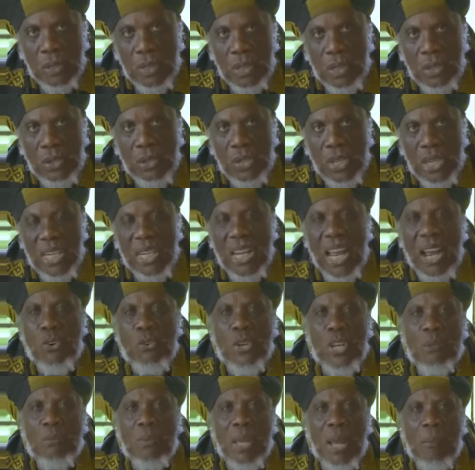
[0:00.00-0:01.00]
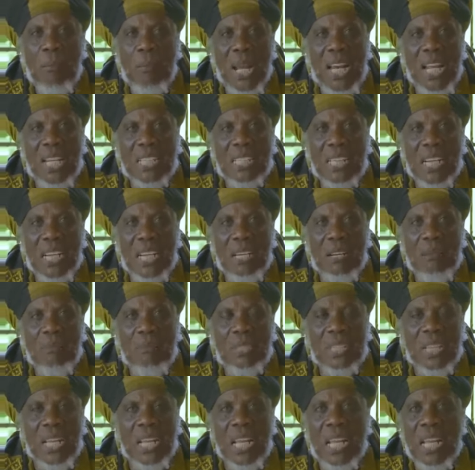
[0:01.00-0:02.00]
You know, in Arabia, man,
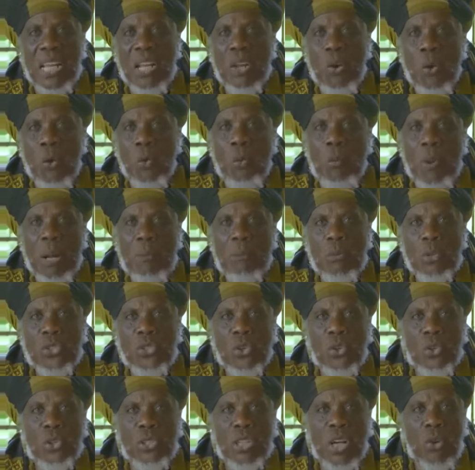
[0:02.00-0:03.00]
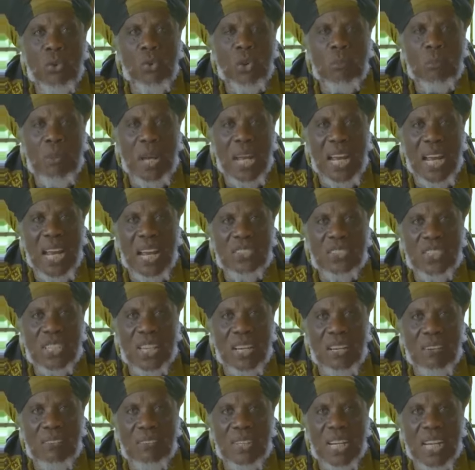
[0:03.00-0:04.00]
them say, woman must go to a road by
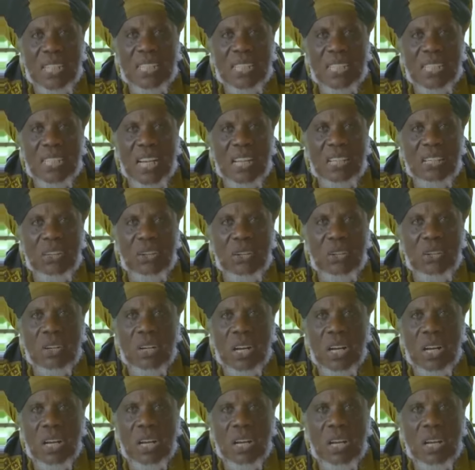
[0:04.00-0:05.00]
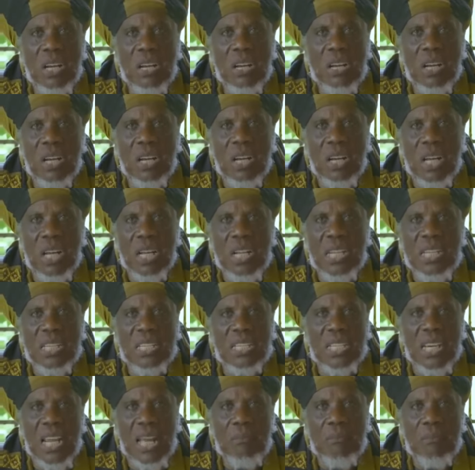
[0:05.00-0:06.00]
herself. That is not no
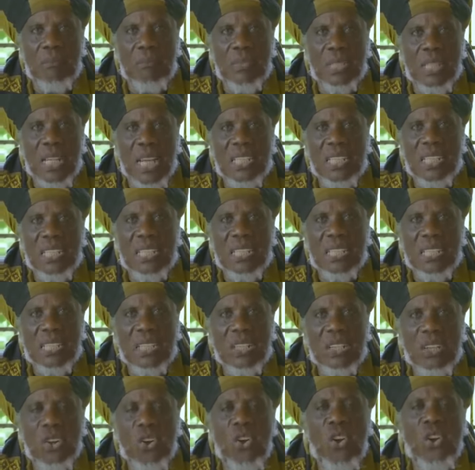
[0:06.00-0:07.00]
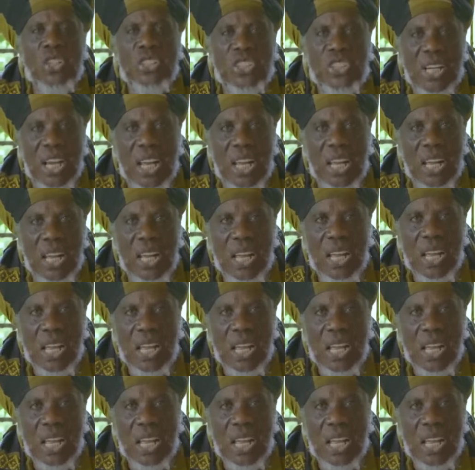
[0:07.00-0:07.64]
Islam. That is culture.